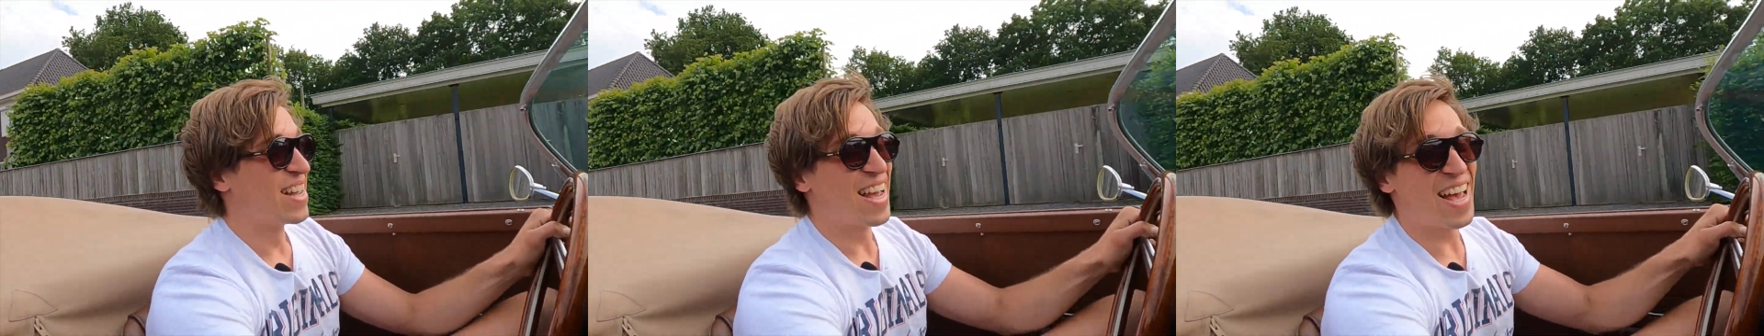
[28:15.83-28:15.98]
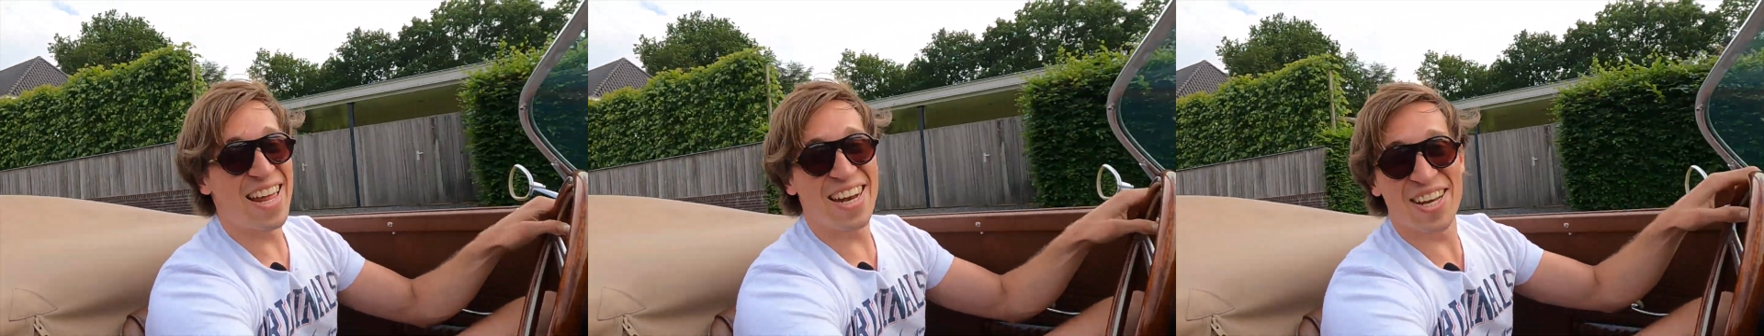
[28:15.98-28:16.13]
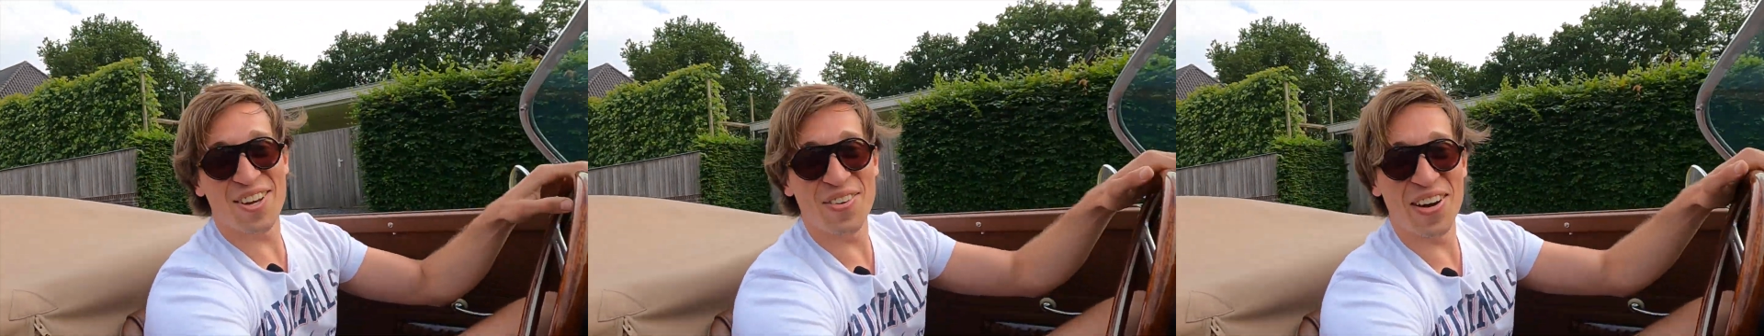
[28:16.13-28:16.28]

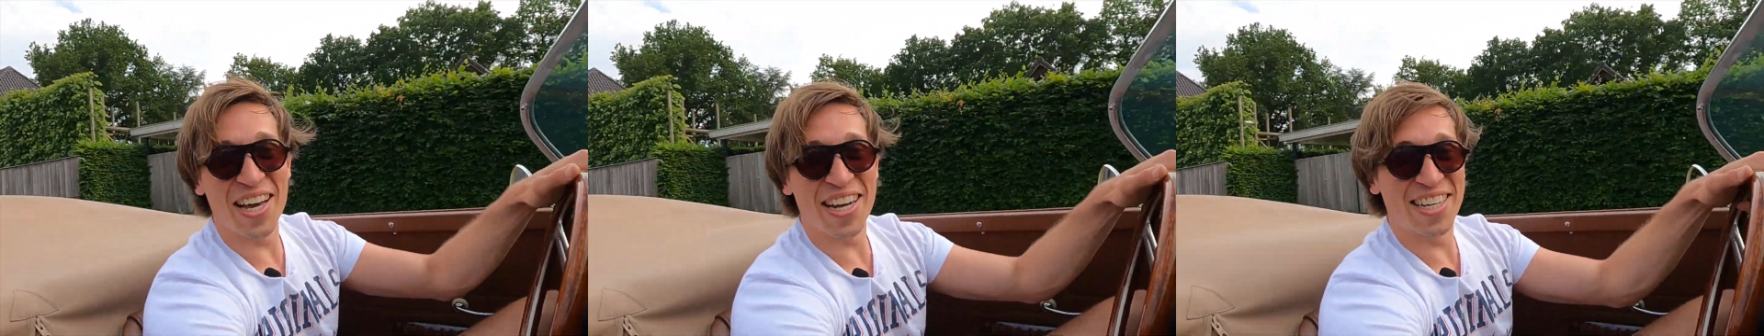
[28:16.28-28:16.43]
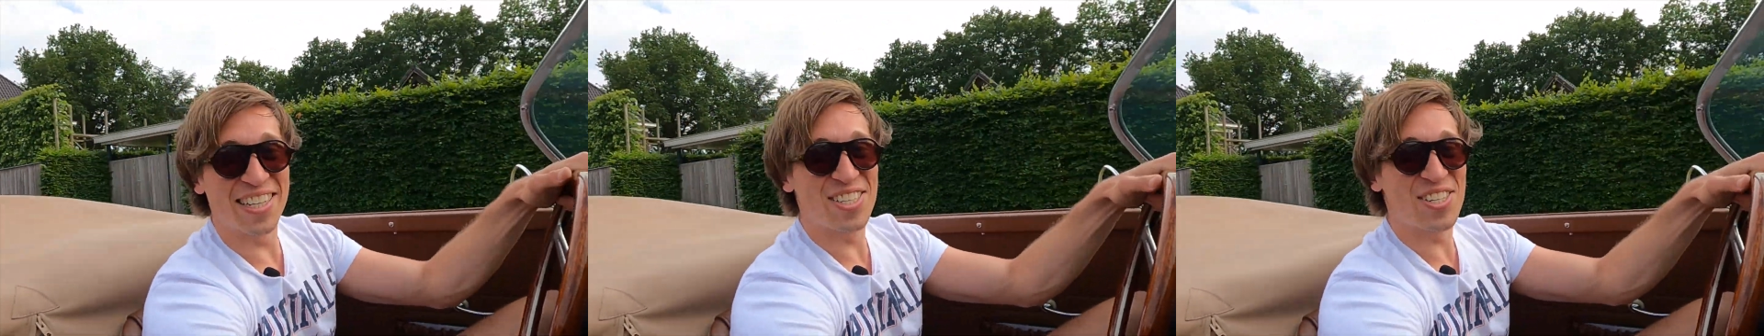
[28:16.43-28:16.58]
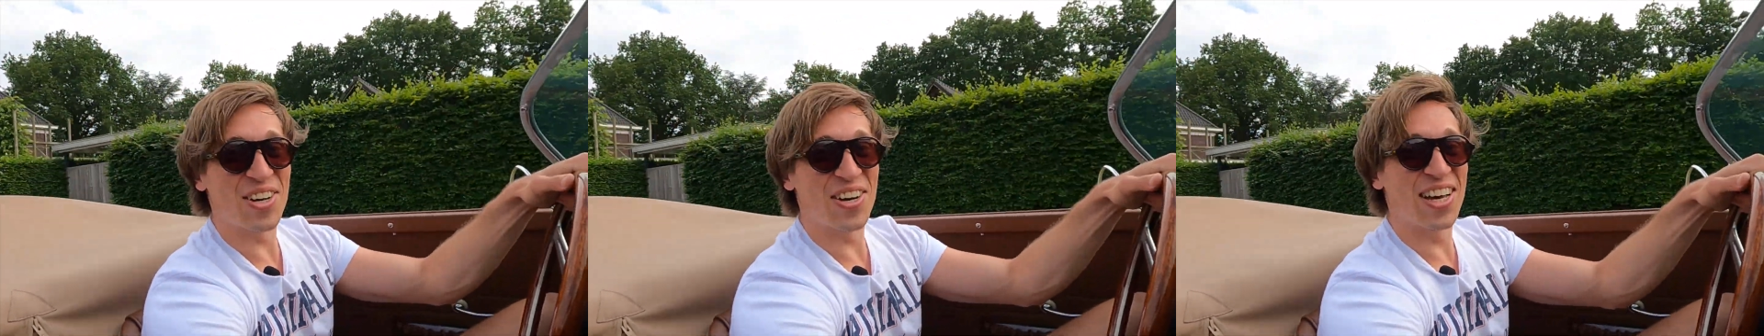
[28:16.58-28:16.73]
And I quite
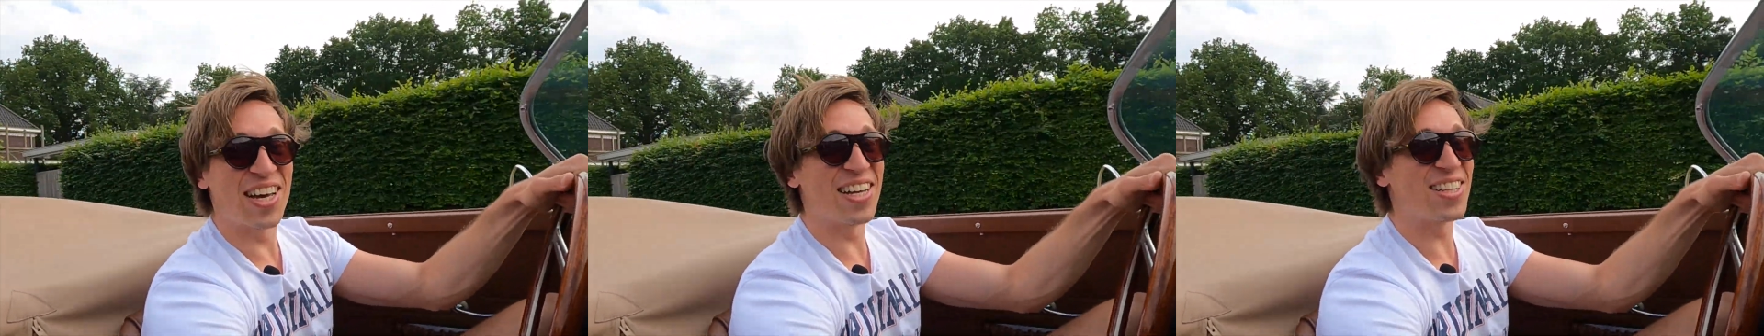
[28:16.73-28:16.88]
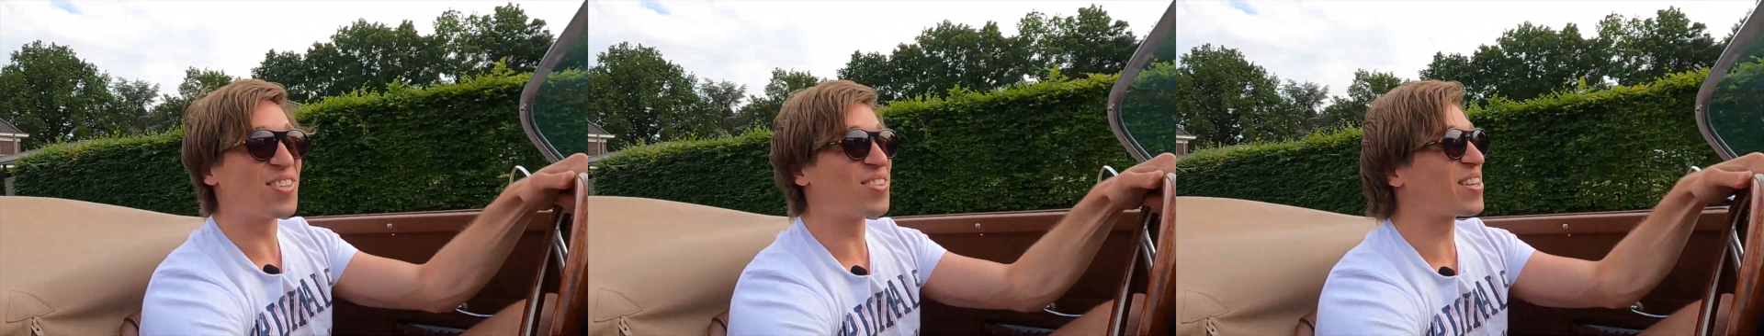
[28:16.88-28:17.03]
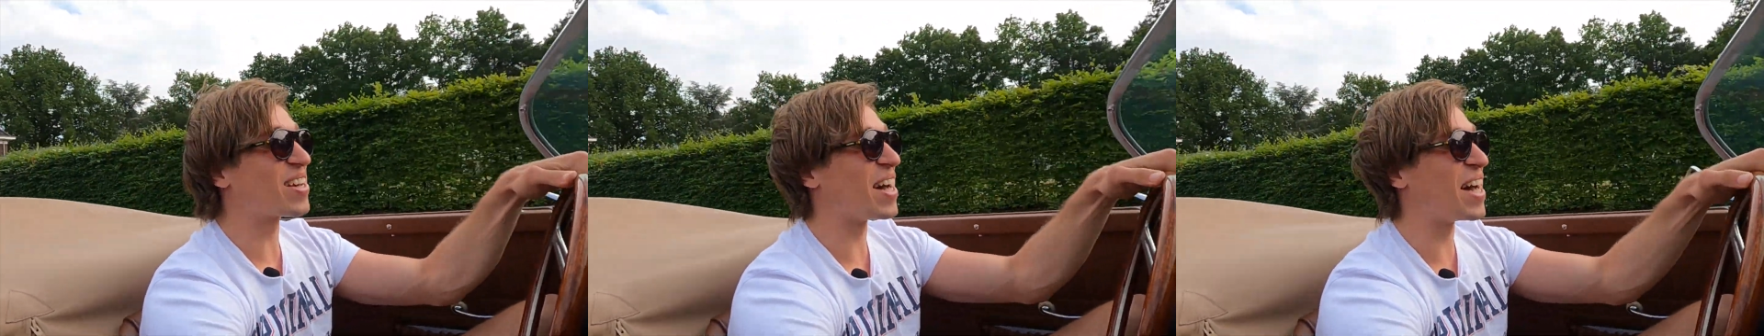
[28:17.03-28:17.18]
enjoy it,
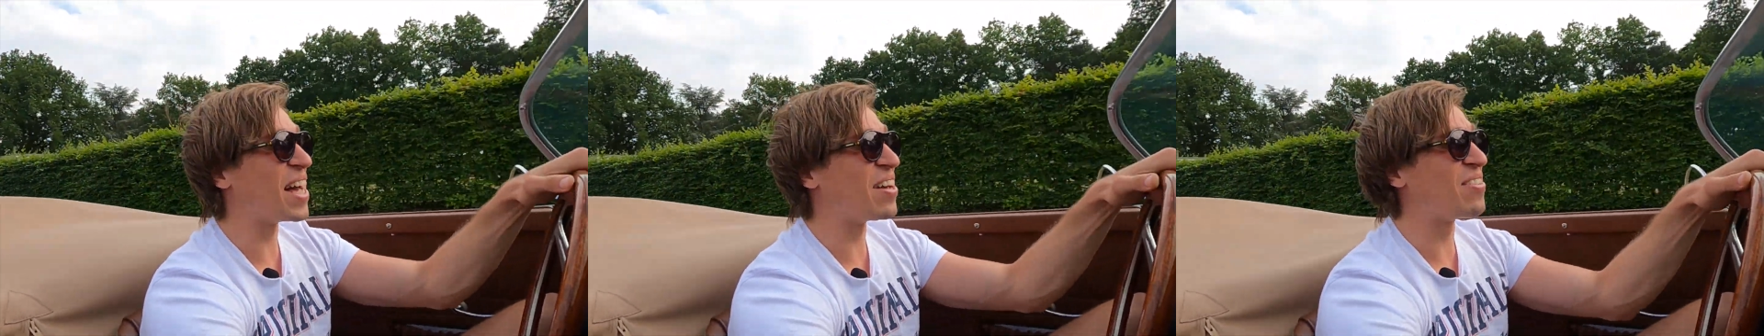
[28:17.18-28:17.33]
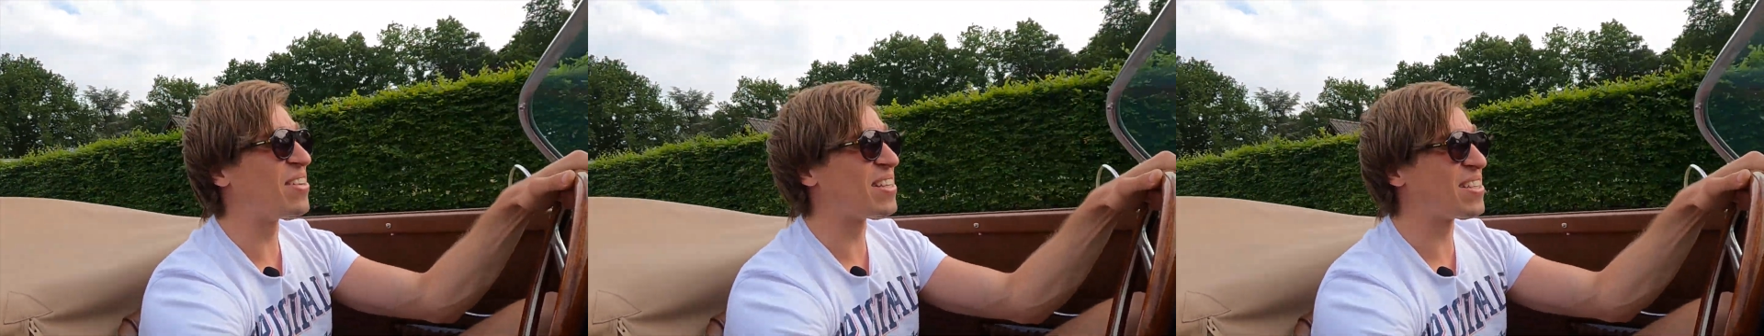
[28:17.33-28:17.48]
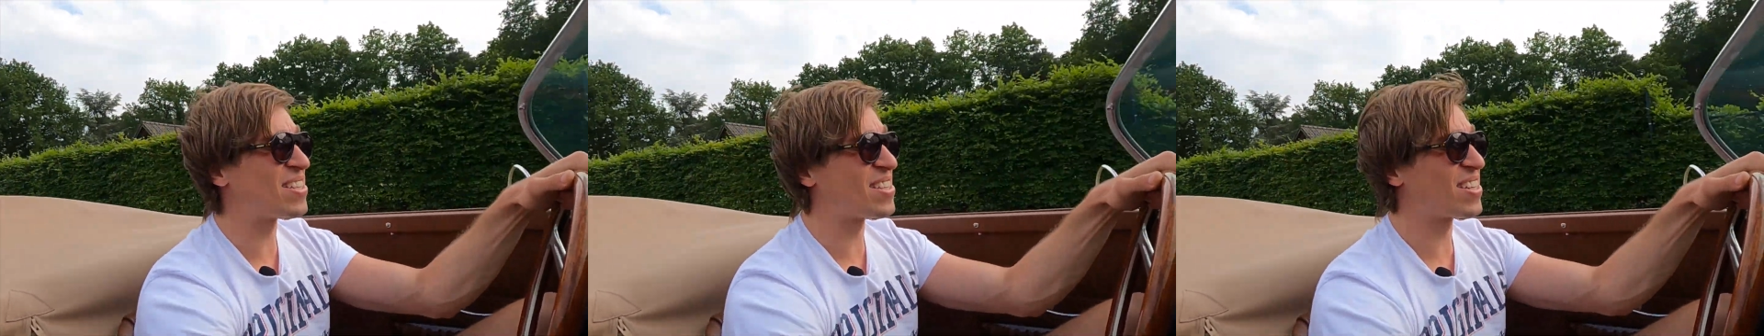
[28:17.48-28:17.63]
to drive
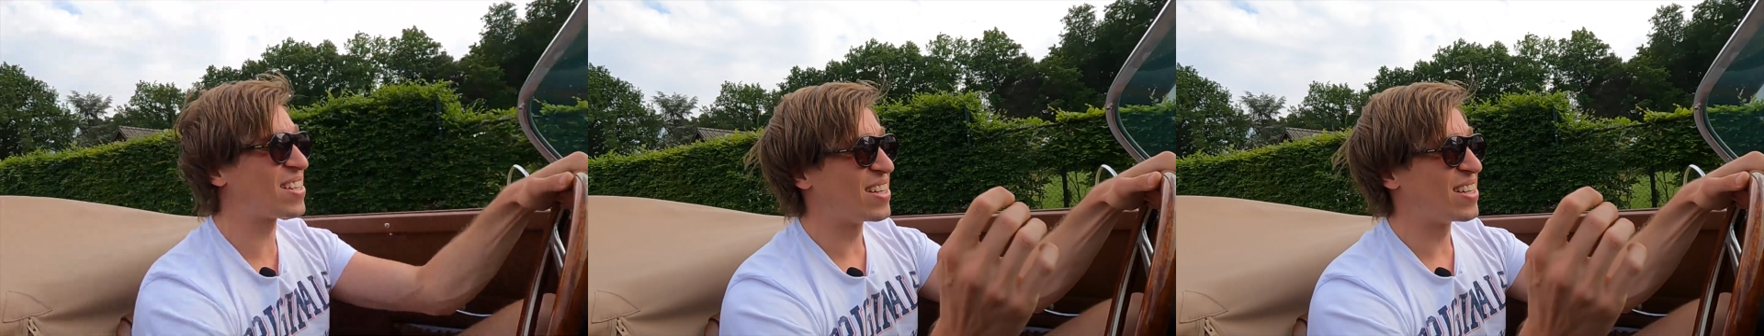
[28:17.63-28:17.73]
it.